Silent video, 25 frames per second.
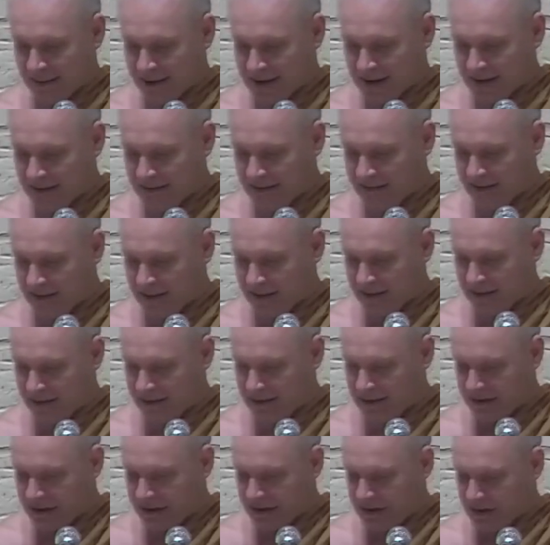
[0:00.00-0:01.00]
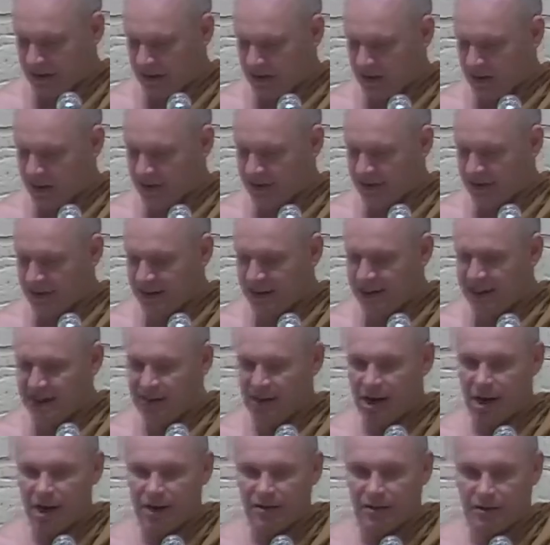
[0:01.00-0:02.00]
benefit? So these
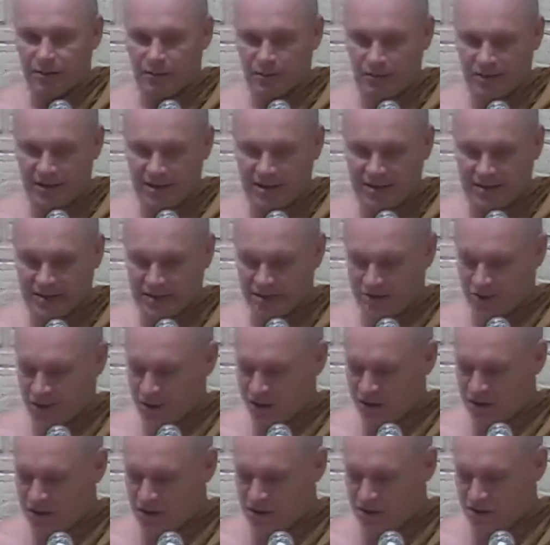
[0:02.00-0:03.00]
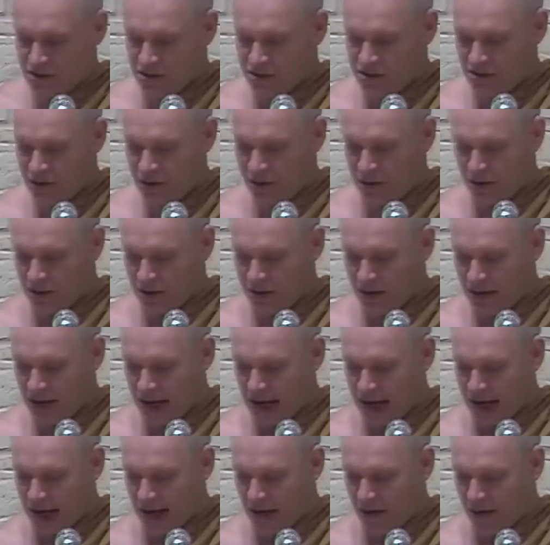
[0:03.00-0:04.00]
are the Buddha's instructions on
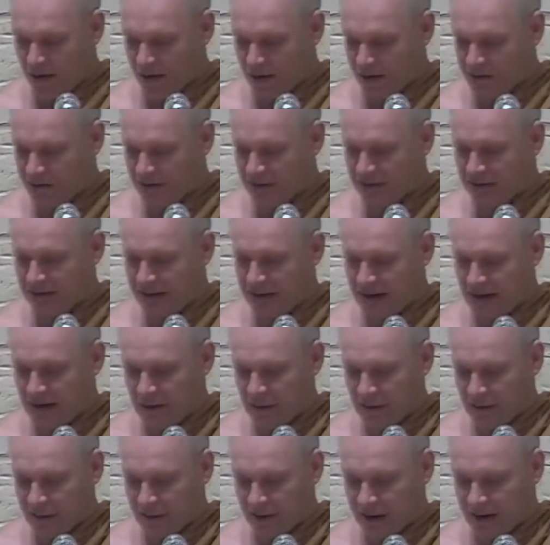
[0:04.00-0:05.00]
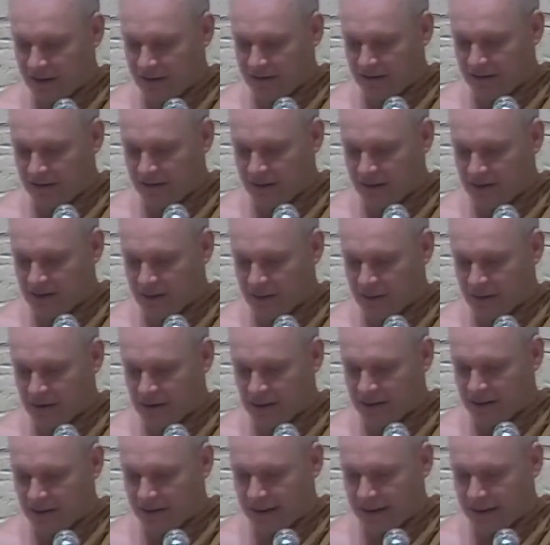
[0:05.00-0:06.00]
how to develop mindfulness of
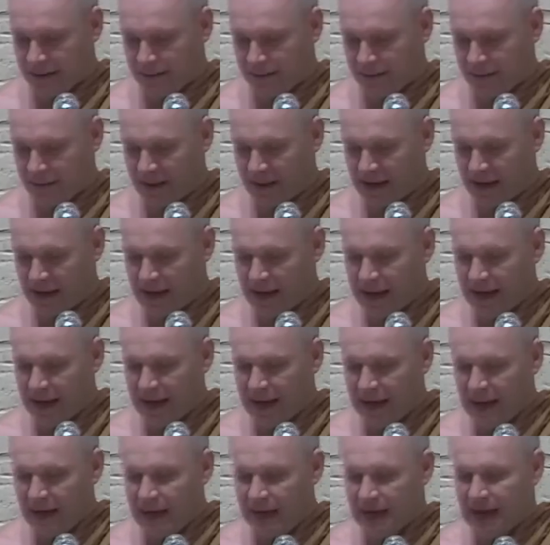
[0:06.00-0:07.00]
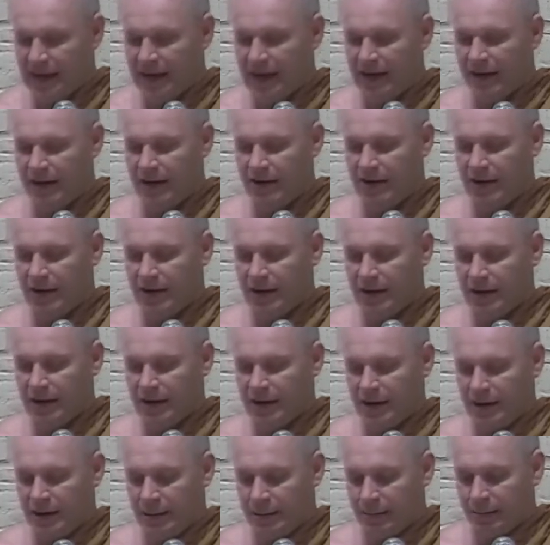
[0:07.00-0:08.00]
breathing. Here,
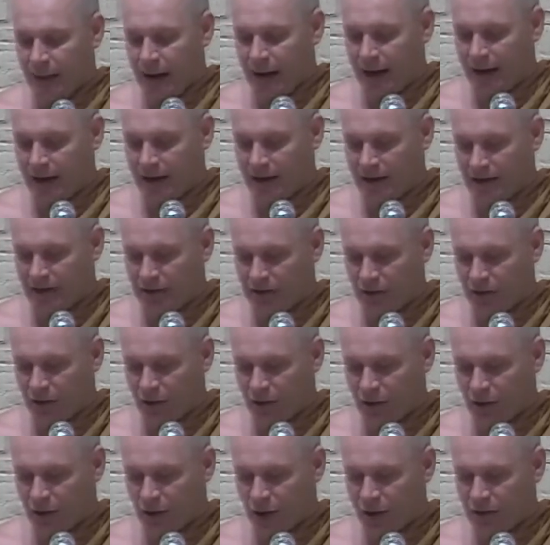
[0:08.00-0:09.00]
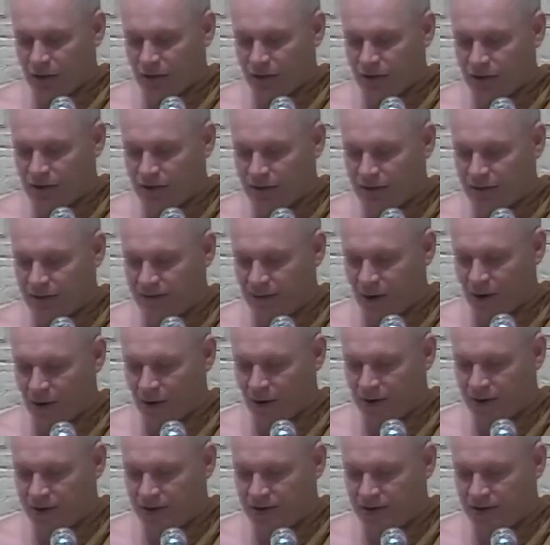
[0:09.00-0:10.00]
a monk gone to the
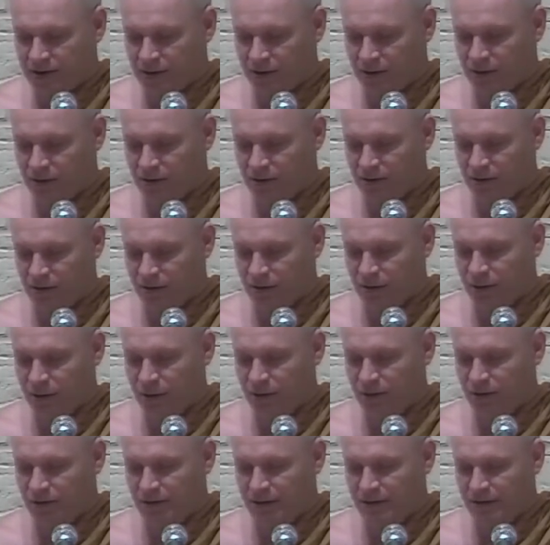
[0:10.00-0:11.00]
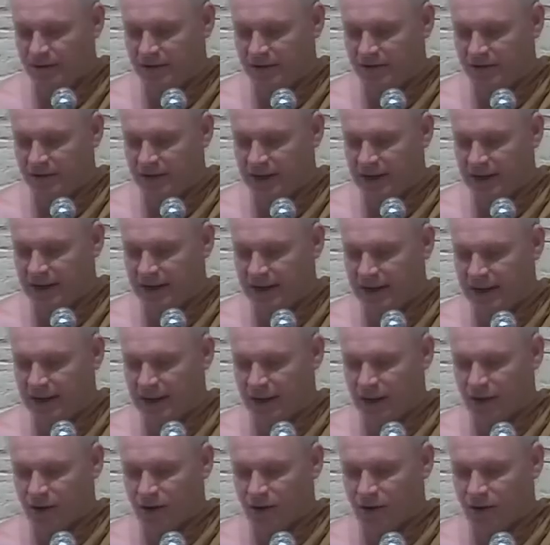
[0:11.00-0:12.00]
forest or to the root of a tree
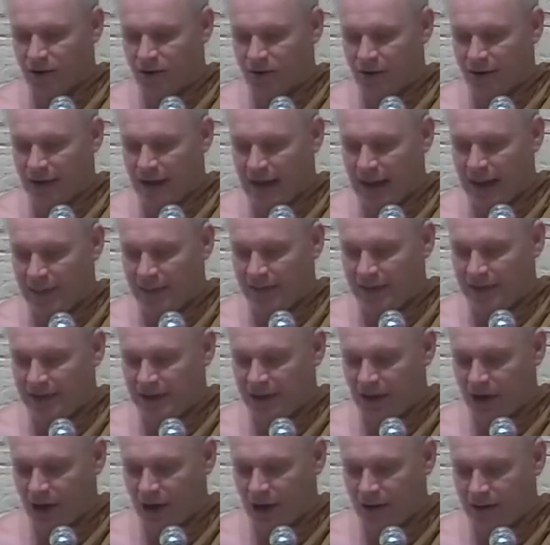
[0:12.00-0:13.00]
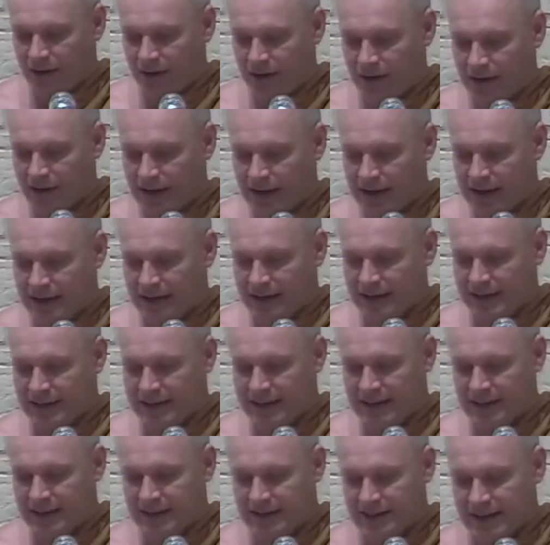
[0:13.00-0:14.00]
or to an empty hut
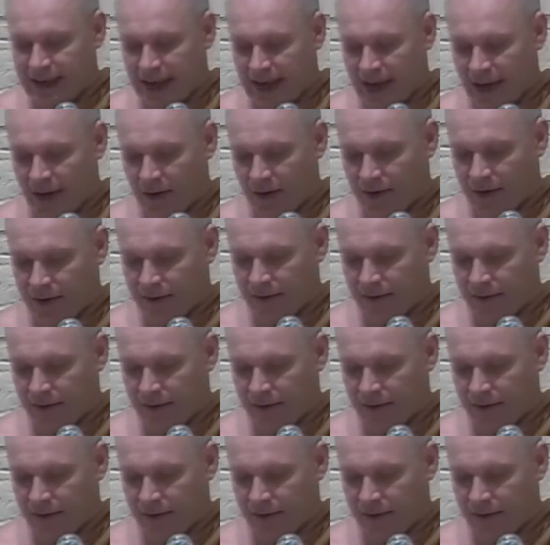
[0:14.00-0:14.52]
sits down,